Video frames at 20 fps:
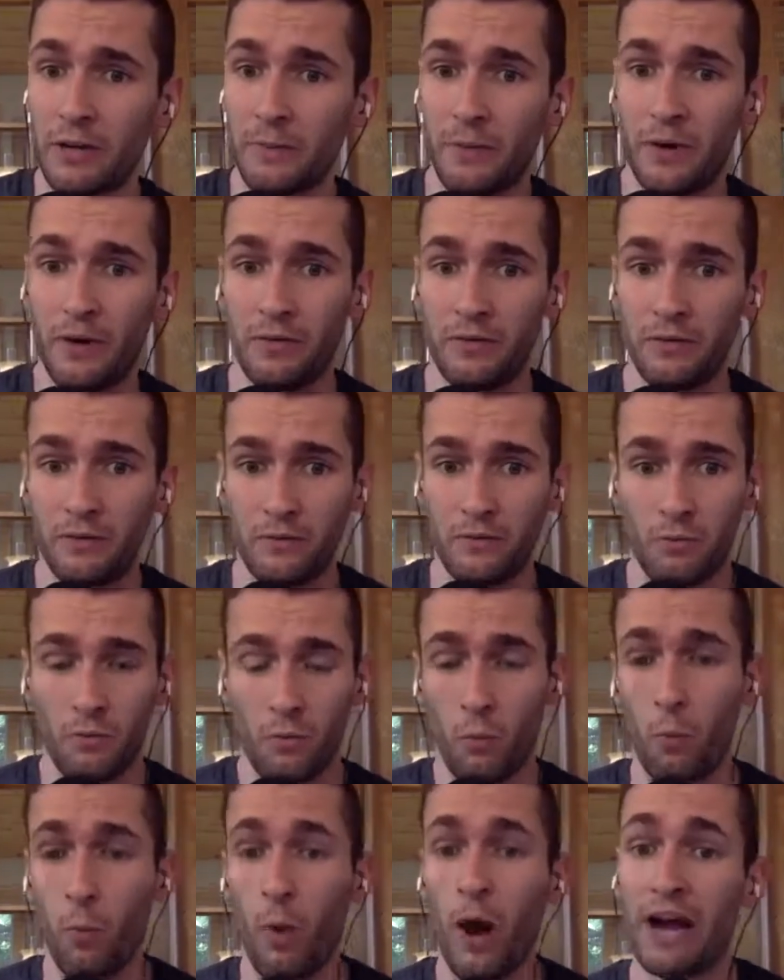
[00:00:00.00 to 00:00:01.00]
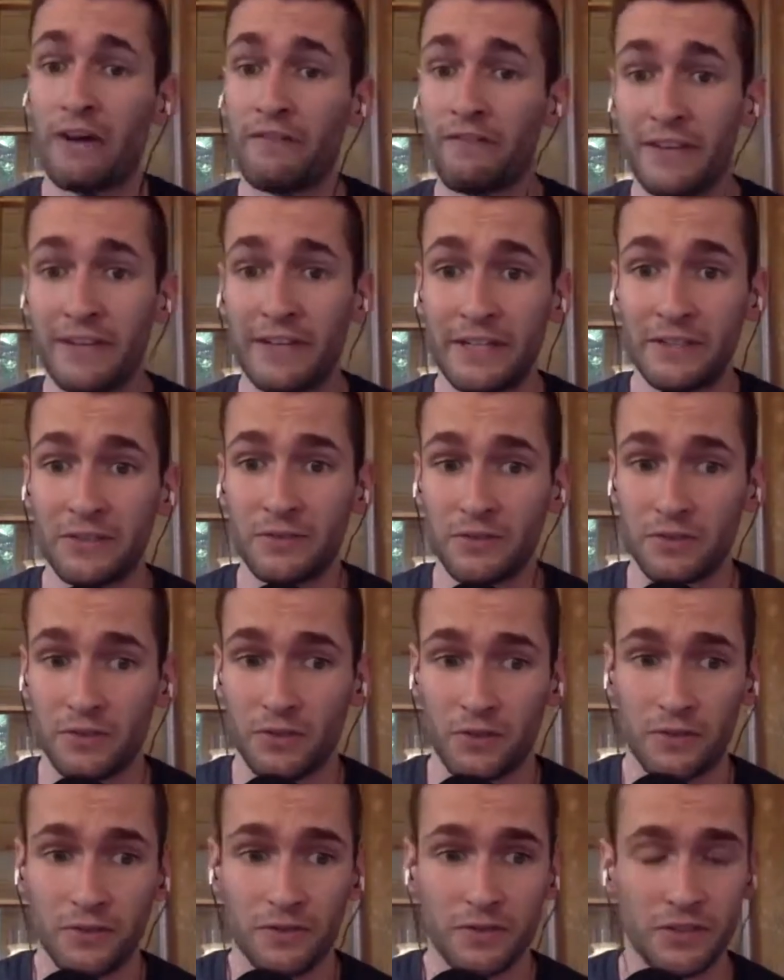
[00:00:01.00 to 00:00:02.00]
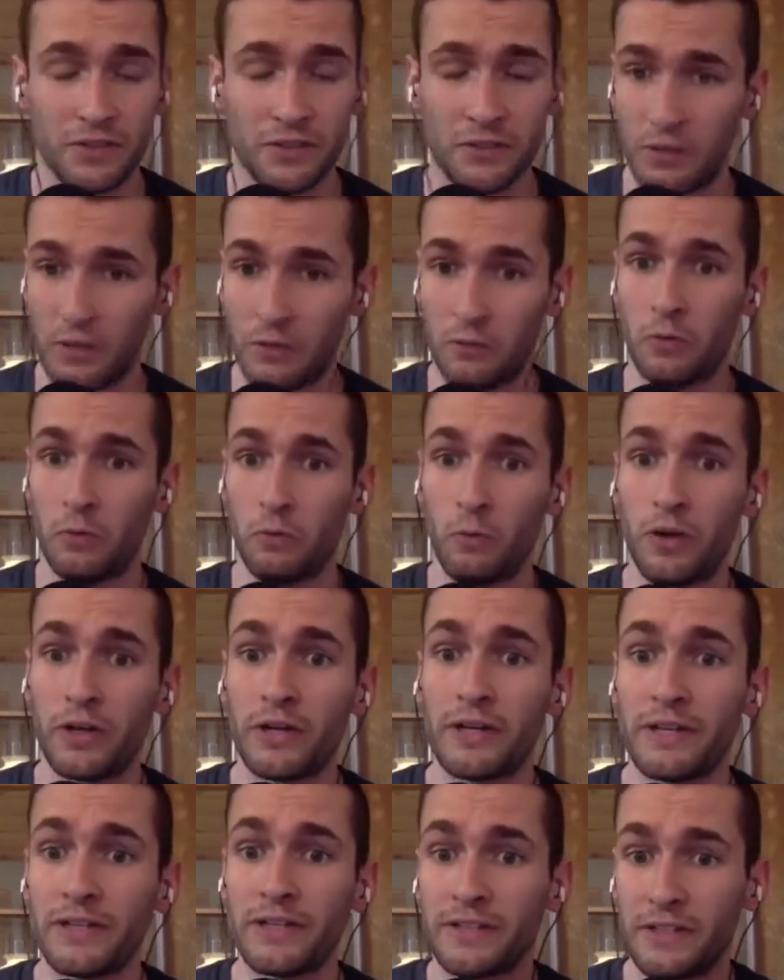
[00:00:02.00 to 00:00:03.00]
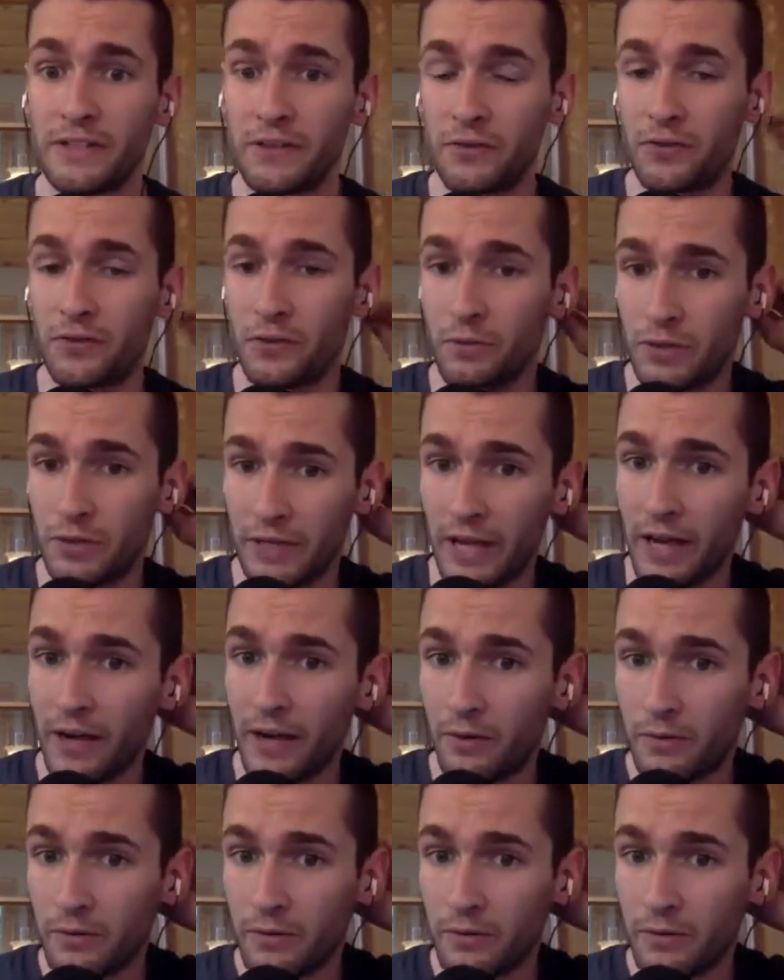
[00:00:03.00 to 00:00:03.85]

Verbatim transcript: about why financial services and, and what it is that you're doing now